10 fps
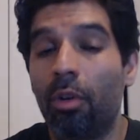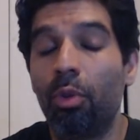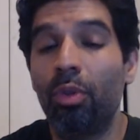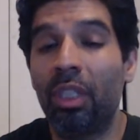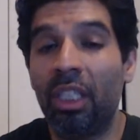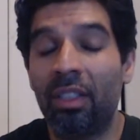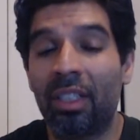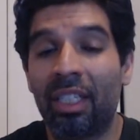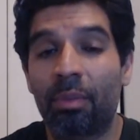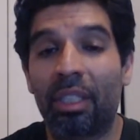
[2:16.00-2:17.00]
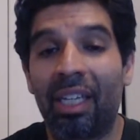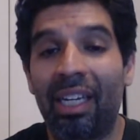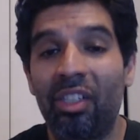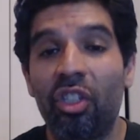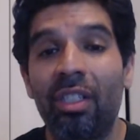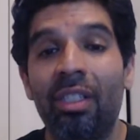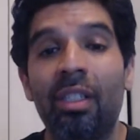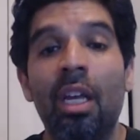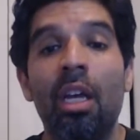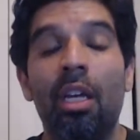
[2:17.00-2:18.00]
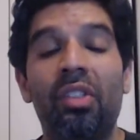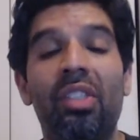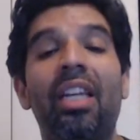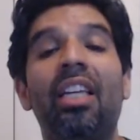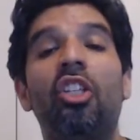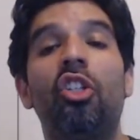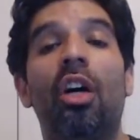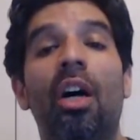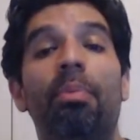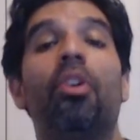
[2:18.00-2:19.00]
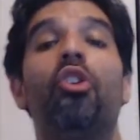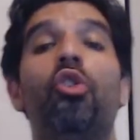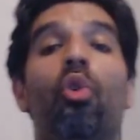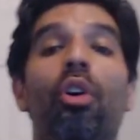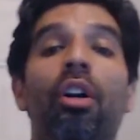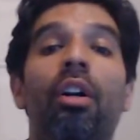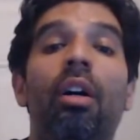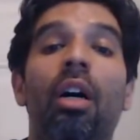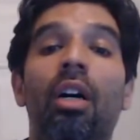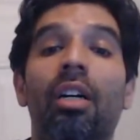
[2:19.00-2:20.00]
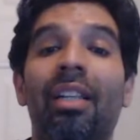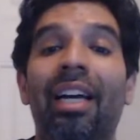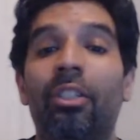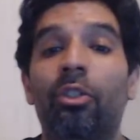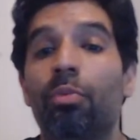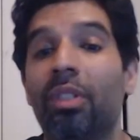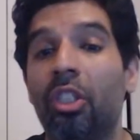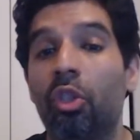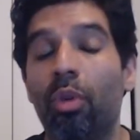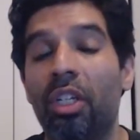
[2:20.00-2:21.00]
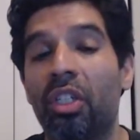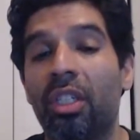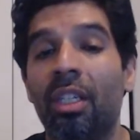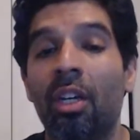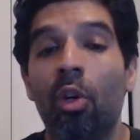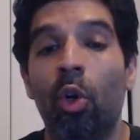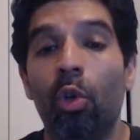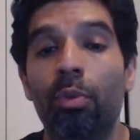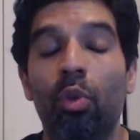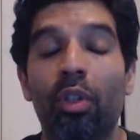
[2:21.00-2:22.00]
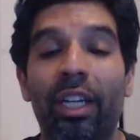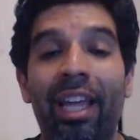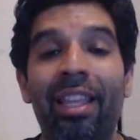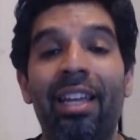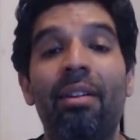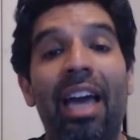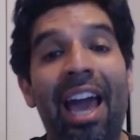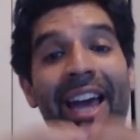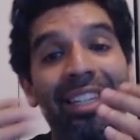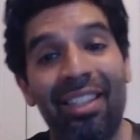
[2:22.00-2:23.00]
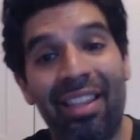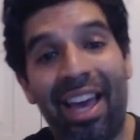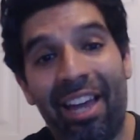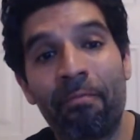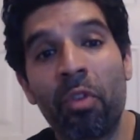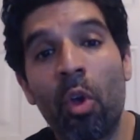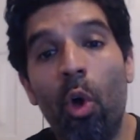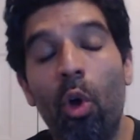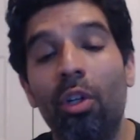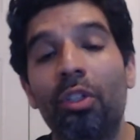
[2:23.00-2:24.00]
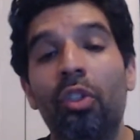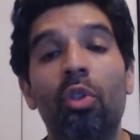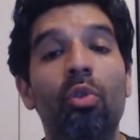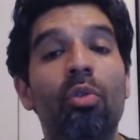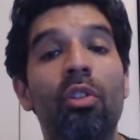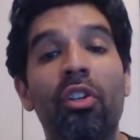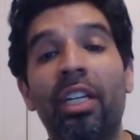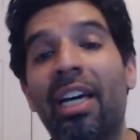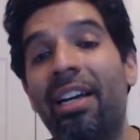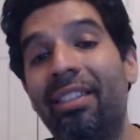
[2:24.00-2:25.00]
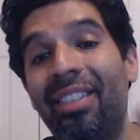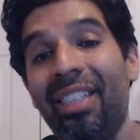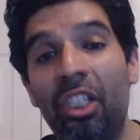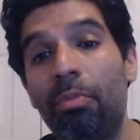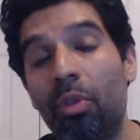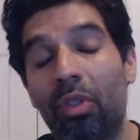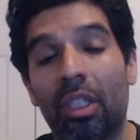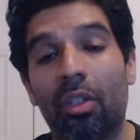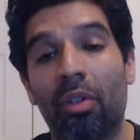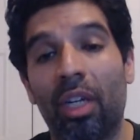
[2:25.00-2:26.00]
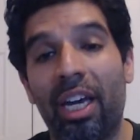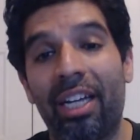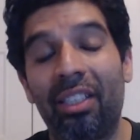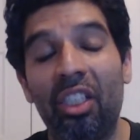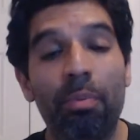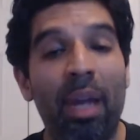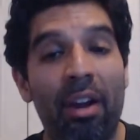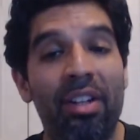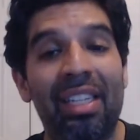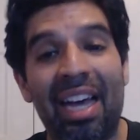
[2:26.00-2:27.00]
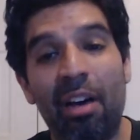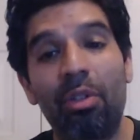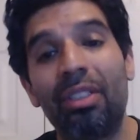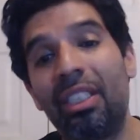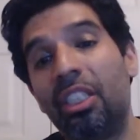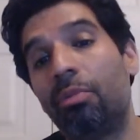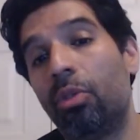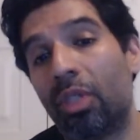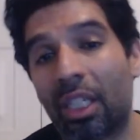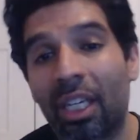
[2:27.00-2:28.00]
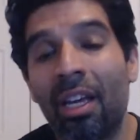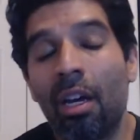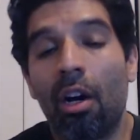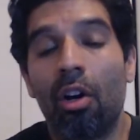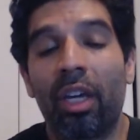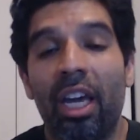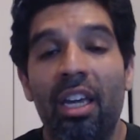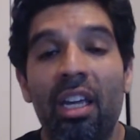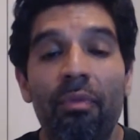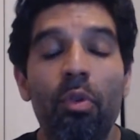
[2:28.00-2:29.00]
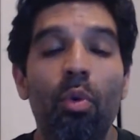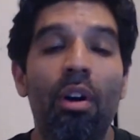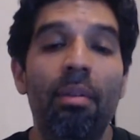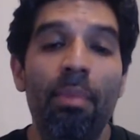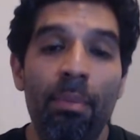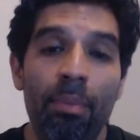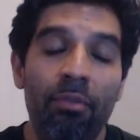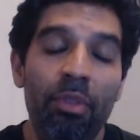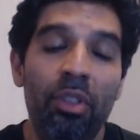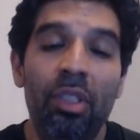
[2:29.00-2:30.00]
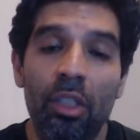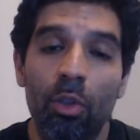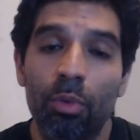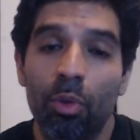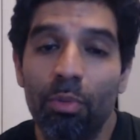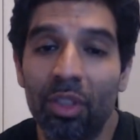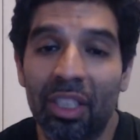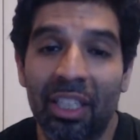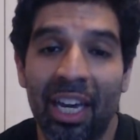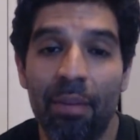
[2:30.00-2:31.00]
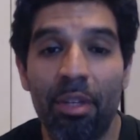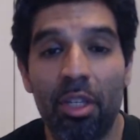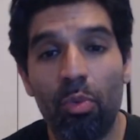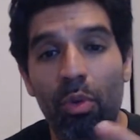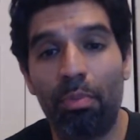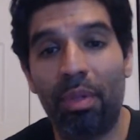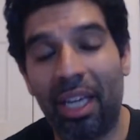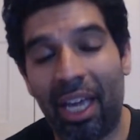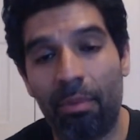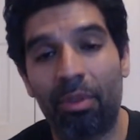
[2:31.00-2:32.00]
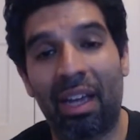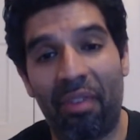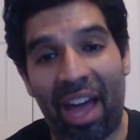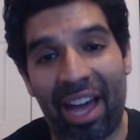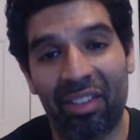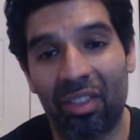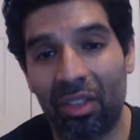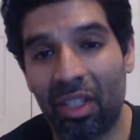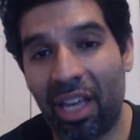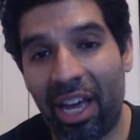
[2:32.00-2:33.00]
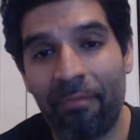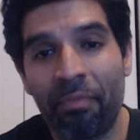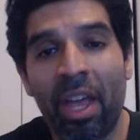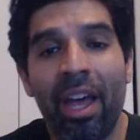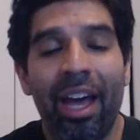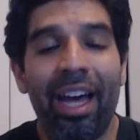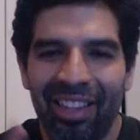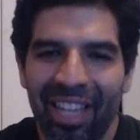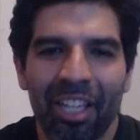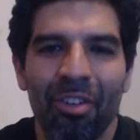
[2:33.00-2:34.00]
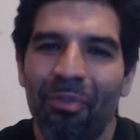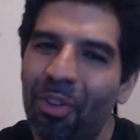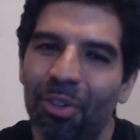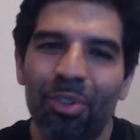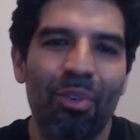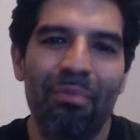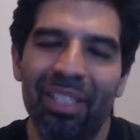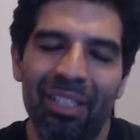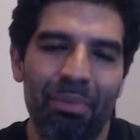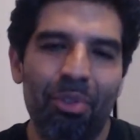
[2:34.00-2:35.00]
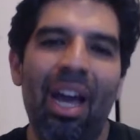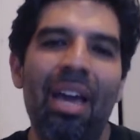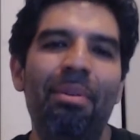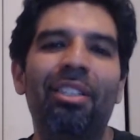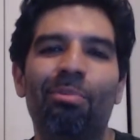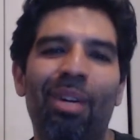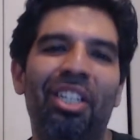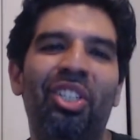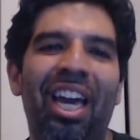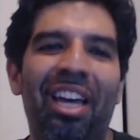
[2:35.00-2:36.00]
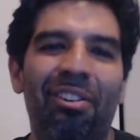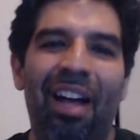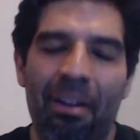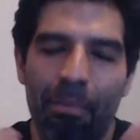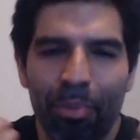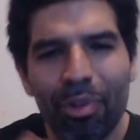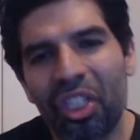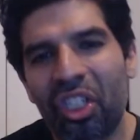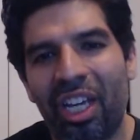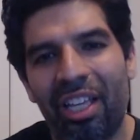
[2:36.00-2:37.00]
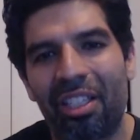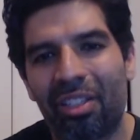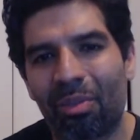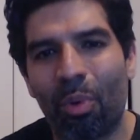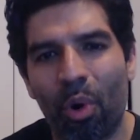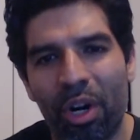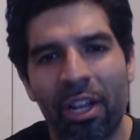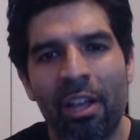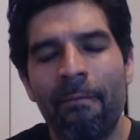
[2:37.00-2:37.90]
routines and expectations, setting up your classroom situation, homeschooling, and then added to that, also learning how to teach music, okay? I teach parents how to teach music, okay? If you are a member of Mr. C's Homeschool Music Academy, you will be able to have access to that. And thank you for those who have been subscribing to my channel. I appreciate the support.